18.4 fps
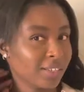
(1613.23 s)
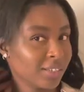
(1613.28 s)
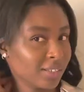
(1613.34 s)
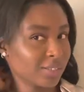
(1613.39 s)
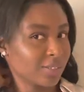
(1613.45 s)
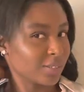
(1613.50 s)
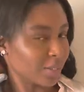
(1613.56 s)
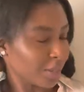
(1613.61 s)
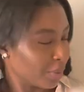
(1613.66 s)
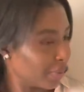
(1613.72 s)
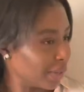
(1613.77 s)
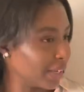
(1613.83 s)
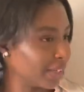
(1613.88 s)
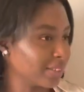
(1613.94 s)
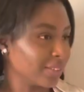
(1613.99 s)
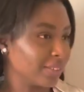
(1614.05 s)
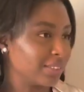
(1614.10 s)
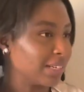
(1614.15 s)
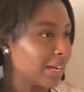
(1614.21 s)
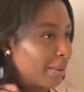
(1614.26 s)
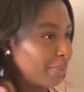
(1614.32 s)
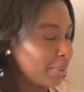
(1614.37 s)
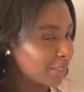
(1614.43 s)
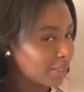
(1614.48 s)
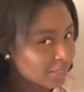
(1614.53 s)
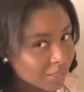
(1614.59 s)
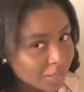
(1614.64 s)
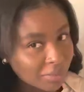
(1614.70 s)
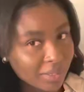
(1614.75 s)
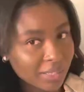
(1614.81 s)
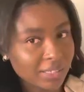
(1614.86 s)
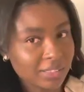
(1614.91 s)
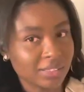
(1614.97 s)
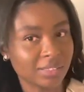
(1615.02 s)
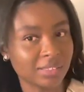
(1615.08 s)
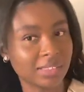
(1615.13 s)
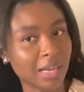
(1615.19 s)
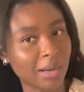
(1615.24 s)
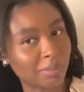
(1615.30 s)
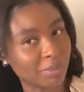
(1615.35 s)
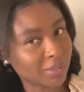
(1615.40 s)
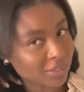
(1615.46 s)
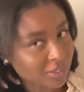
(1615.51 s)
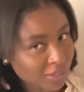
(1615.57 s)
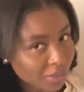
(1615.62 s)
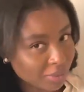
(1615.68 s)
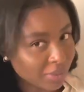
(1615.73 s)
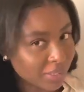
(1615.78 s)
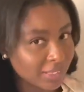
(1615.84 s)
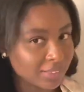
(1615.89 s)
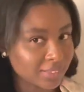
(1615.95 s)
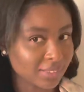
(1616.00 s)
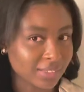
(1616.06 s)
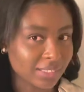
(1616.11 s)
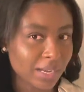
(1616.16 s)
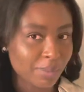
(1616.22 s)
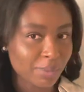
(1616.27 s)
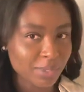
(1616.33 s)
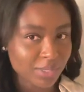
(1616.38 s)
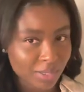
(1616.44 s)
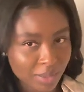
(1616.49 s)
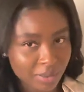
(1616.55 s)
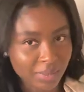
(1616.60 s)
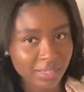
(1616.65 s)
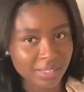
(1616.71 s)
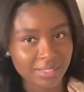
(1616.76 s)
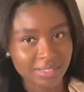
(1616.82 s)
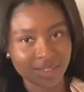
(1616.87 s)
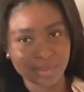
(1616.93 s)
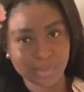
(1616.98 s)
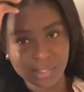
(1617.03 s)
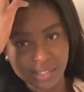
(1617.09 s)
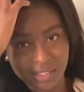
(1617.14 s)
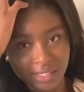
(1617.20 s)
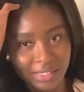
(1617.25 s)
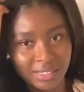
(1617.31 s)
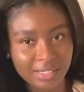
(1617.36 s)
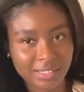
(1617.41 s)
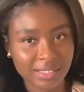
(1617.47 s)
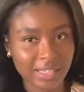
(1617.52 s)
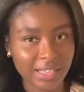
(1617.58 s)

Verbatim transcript: sew-ins on top of sew-ins on top of sew-ins on top of sew-ins with this